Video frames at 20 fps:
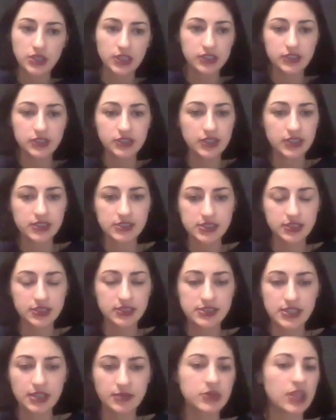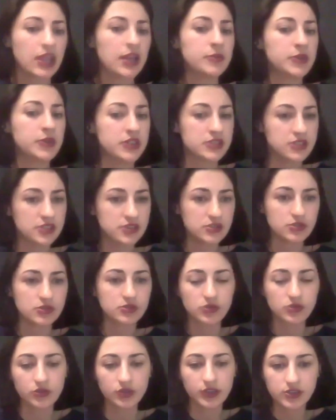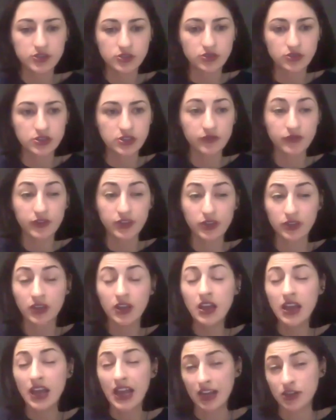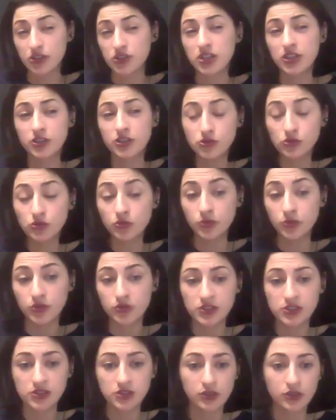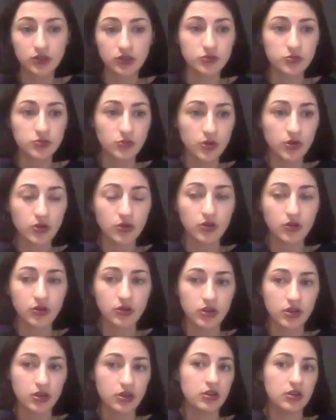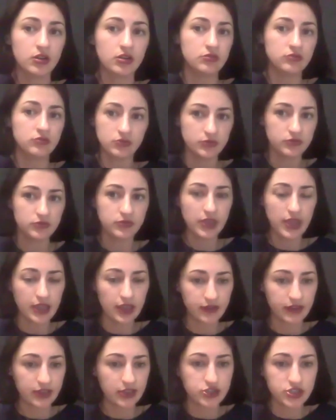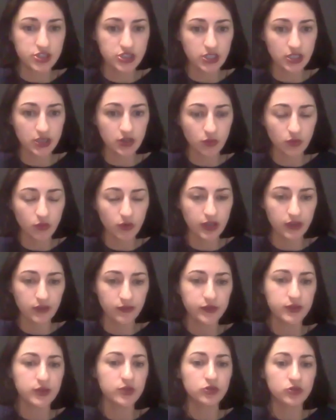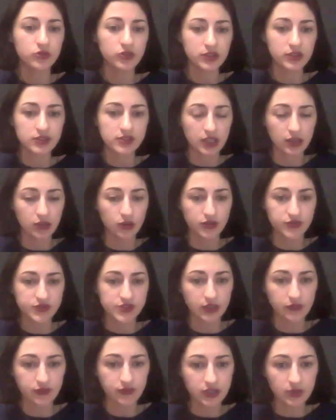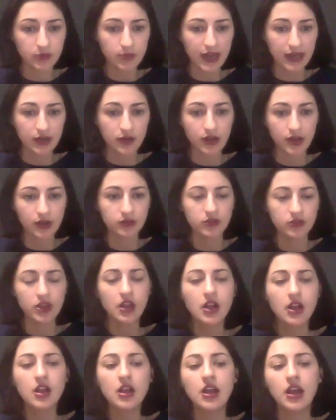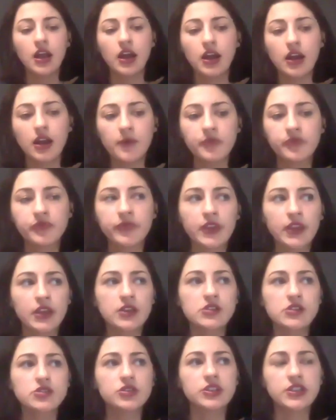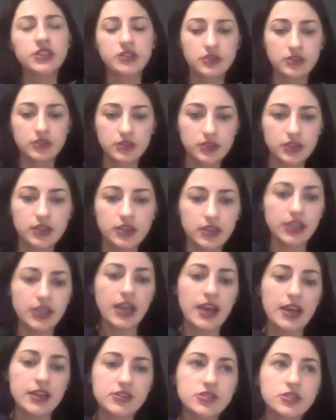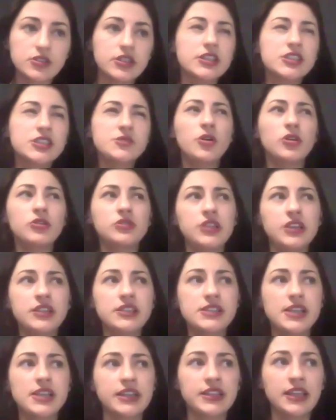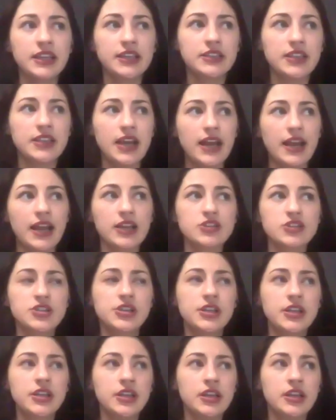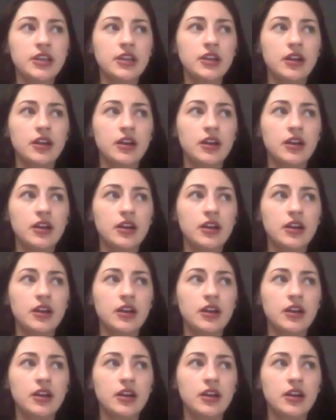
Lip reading: other things at the same time, because it's also exhaustive. And actually, Zoom uses a lot more energy if you're doing a lot of stuff in the background. Okay. So these small things like that actually